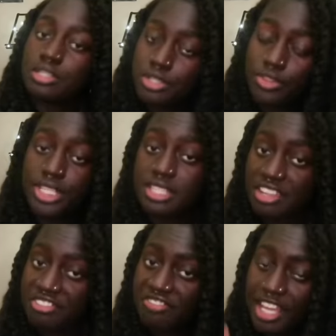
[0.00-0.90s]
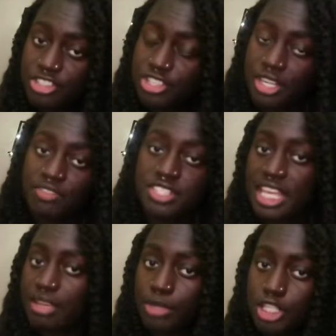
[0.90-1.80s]
So this infection of
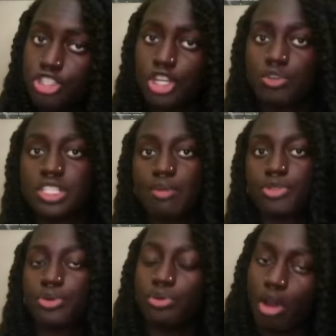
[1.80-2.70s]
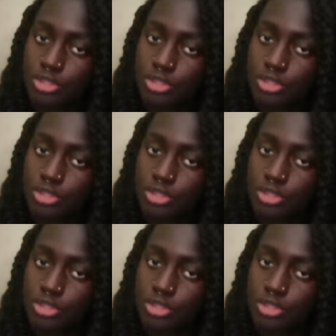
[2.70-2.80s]
sameness shows up through our